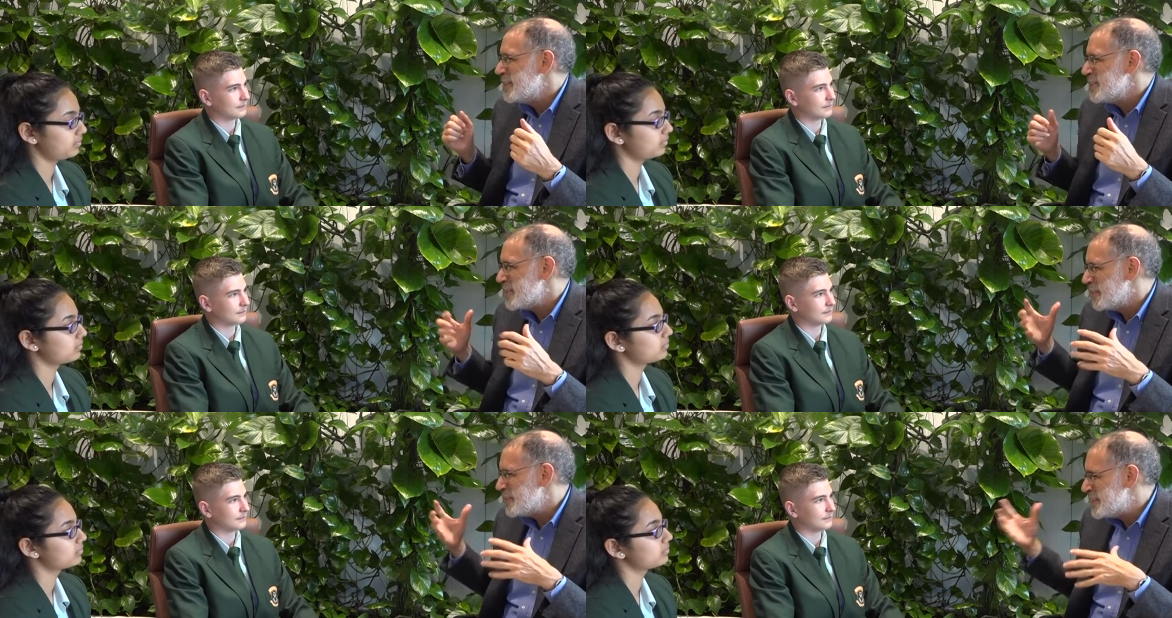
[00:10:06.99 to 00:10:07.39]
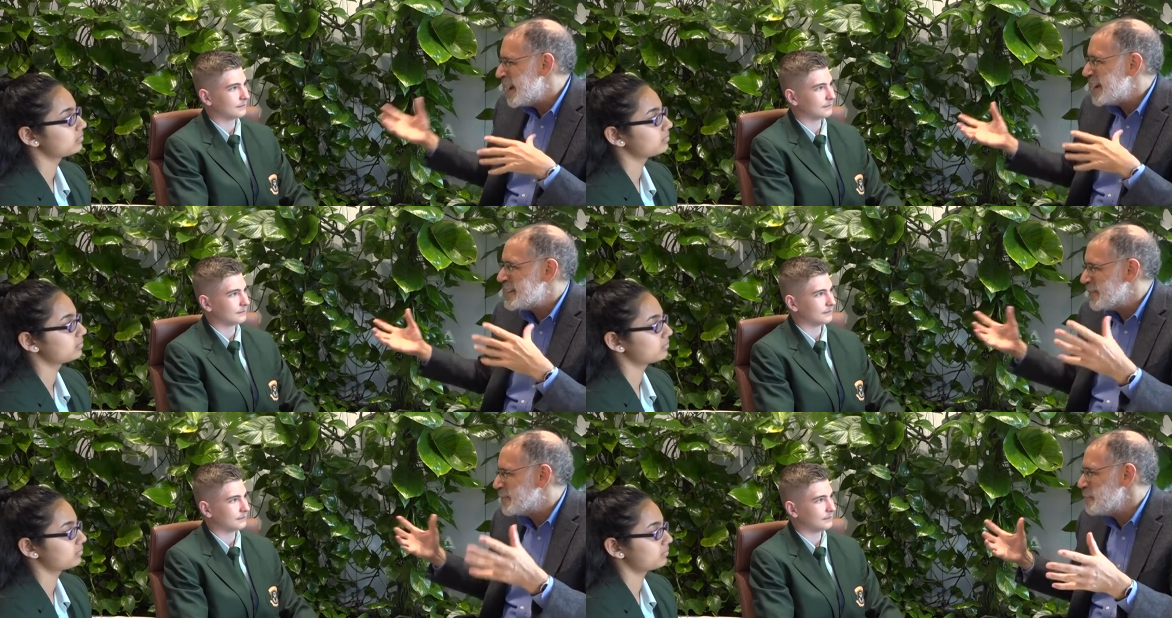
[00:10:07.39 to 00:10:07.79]
Speaker 1: sort of
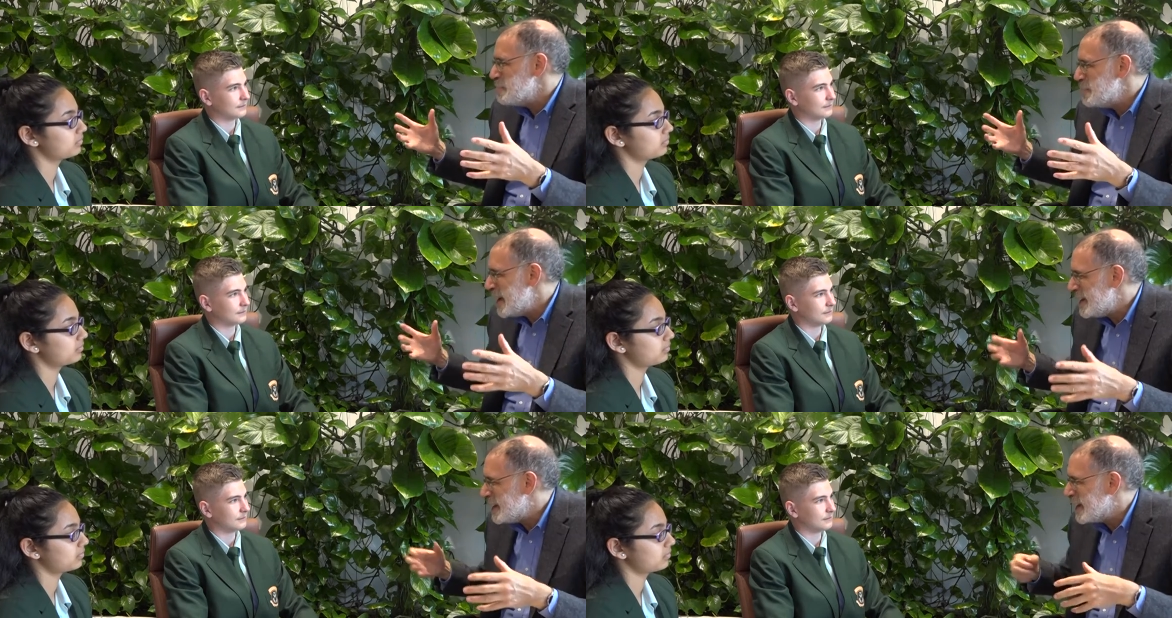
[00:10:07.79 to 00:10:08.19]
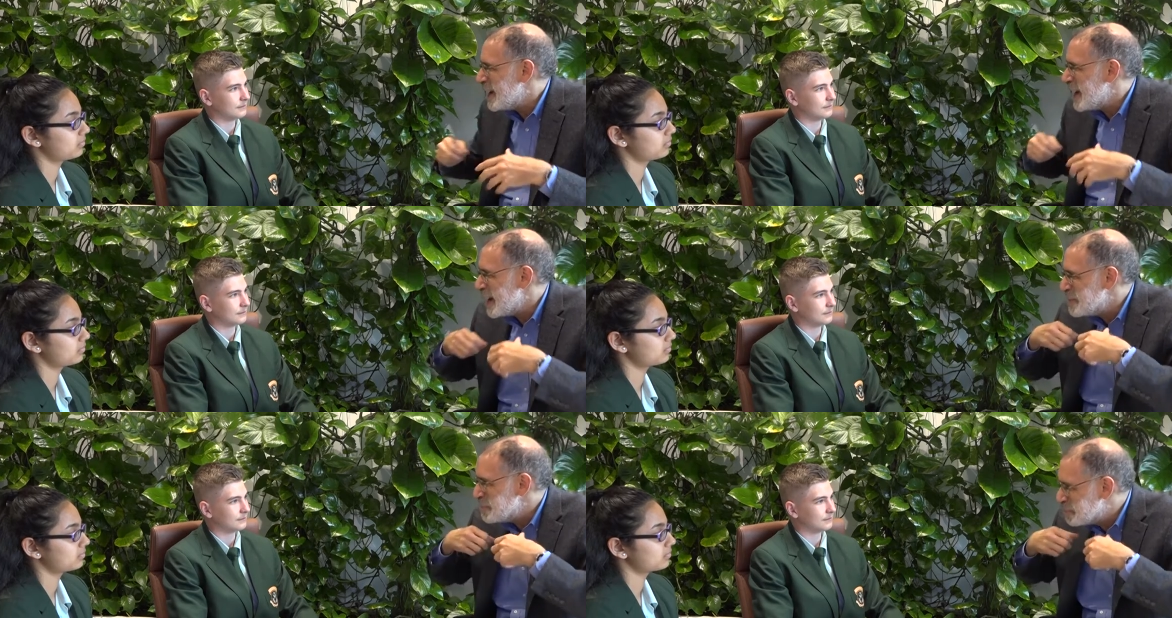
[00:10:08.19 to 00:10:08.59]
take different
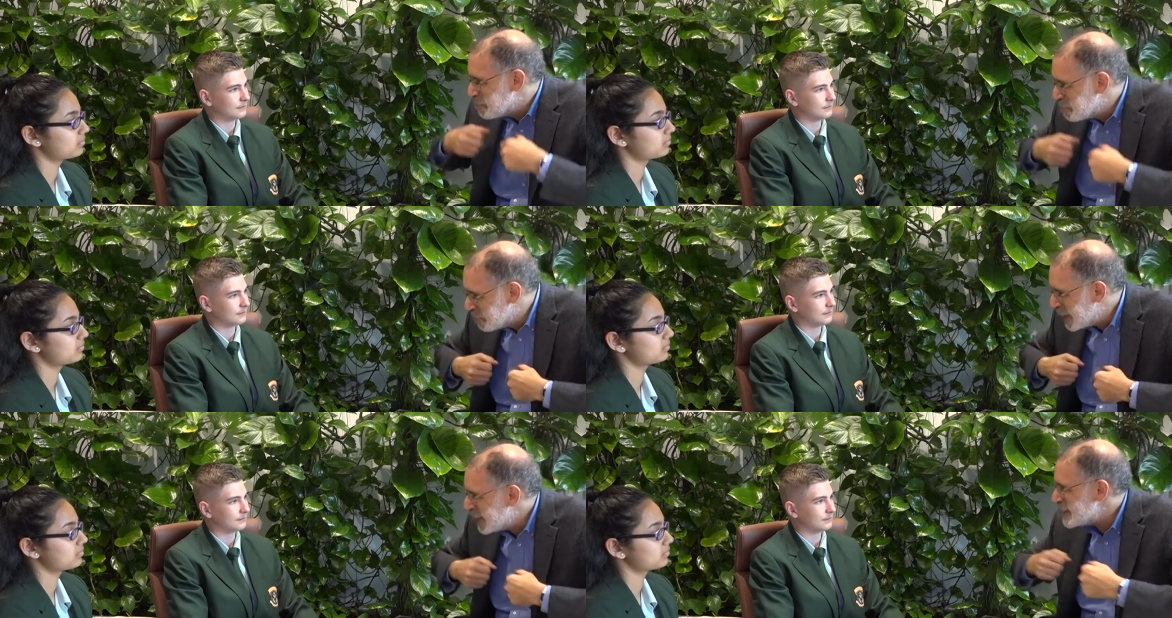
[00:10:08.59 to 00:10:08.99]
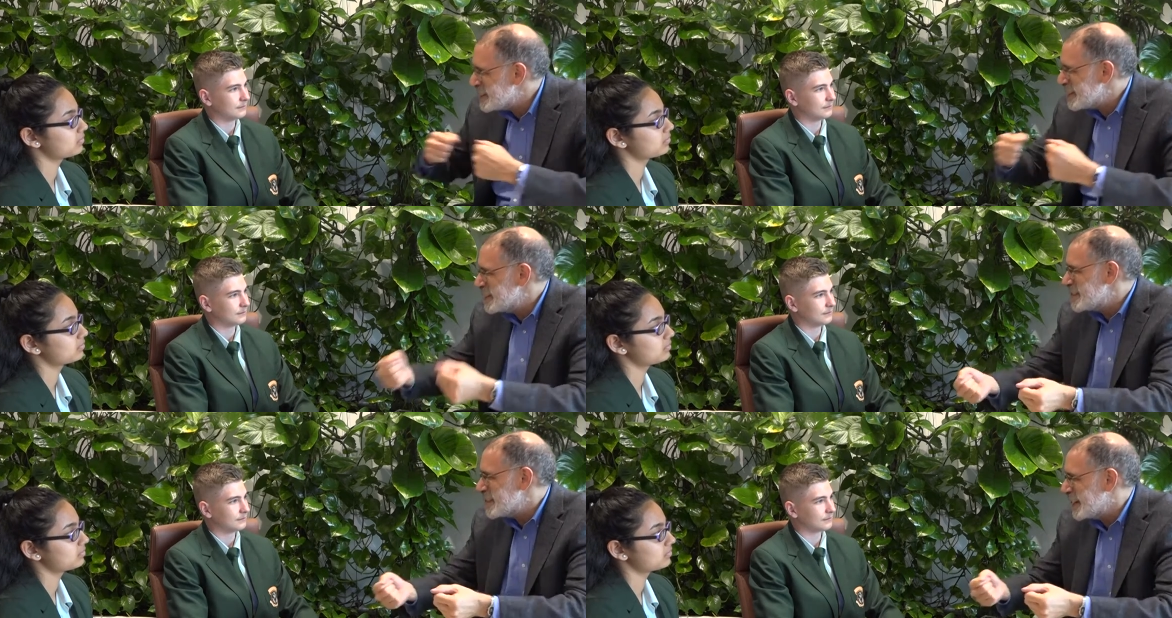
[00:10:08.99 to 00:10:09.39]
media and bring it
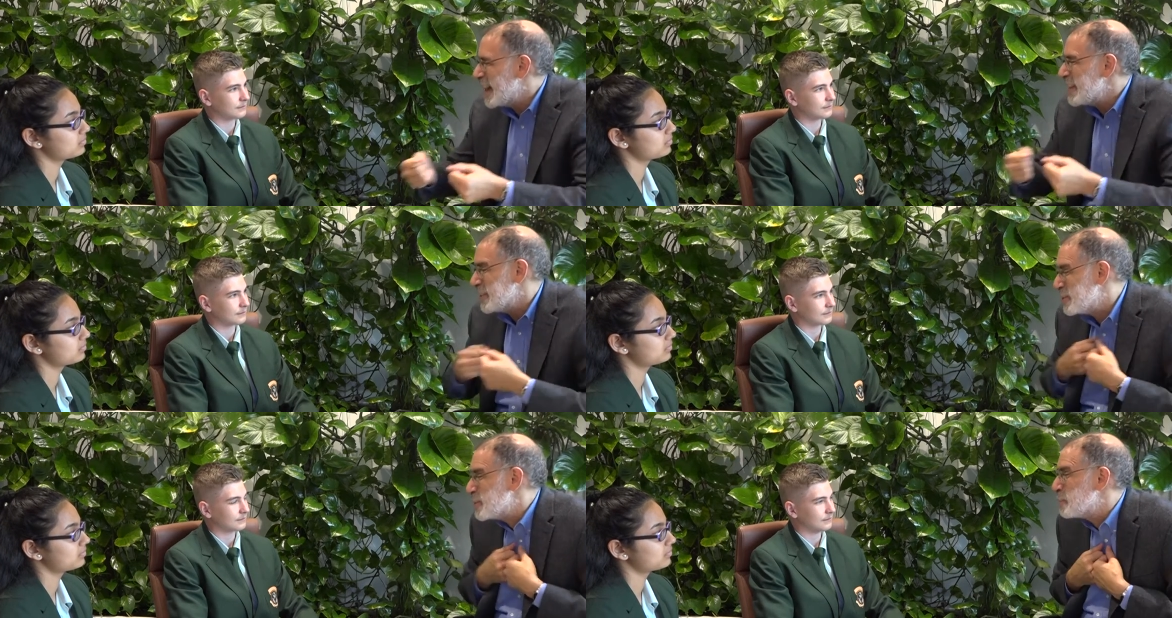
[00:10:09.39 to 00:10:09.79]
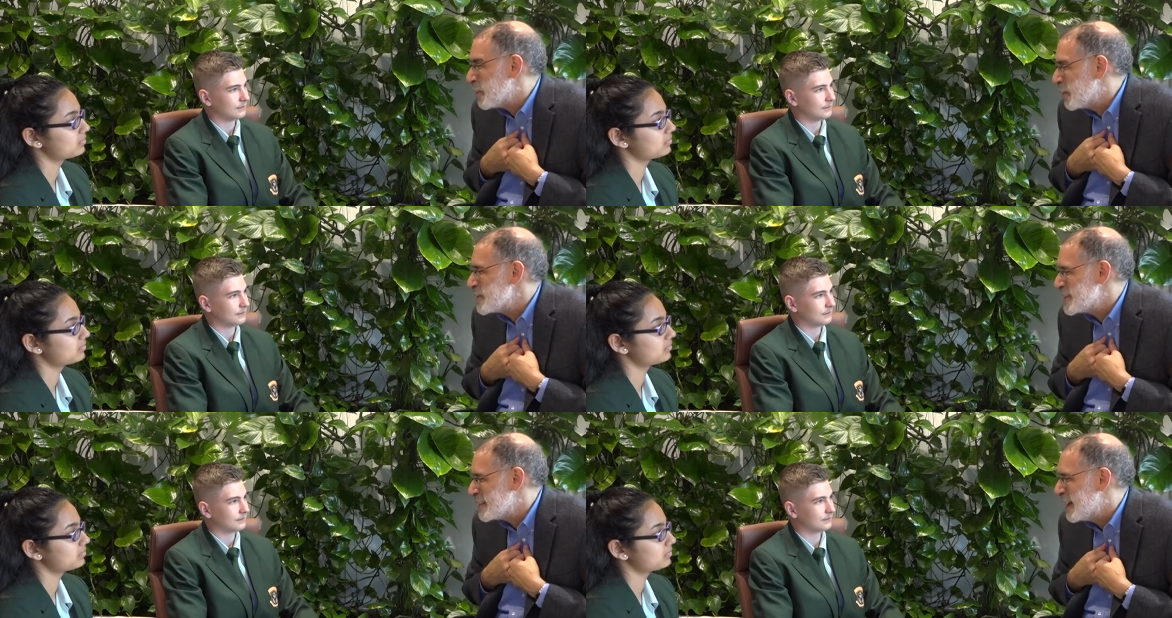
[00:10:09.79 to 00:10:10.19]
together to
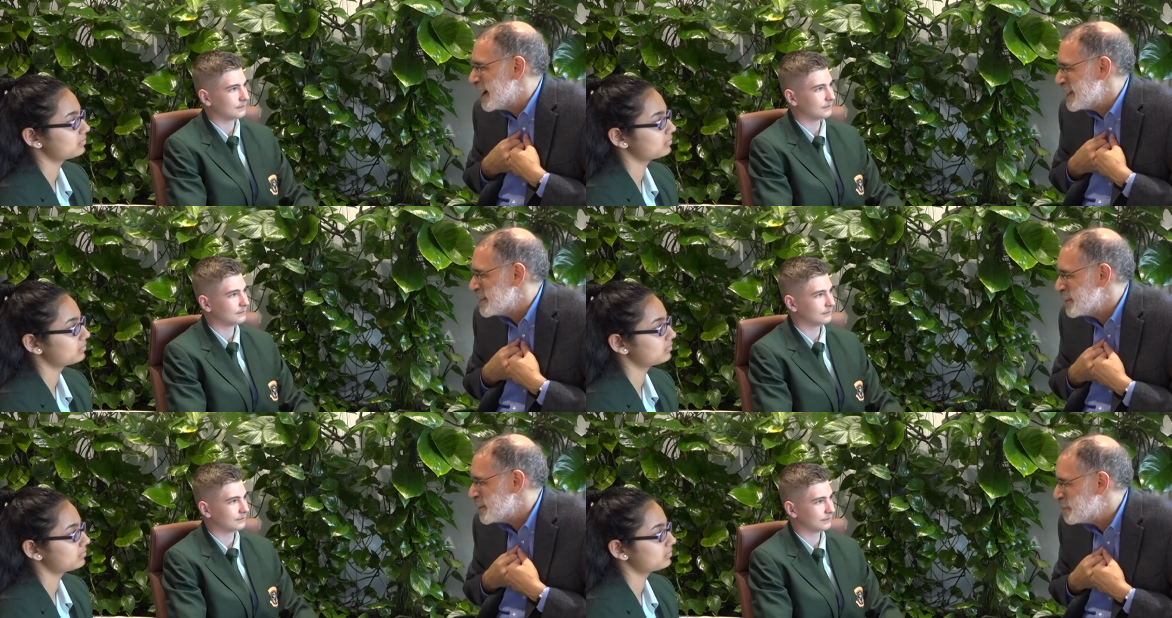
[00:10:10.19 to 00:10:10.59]
personalize it,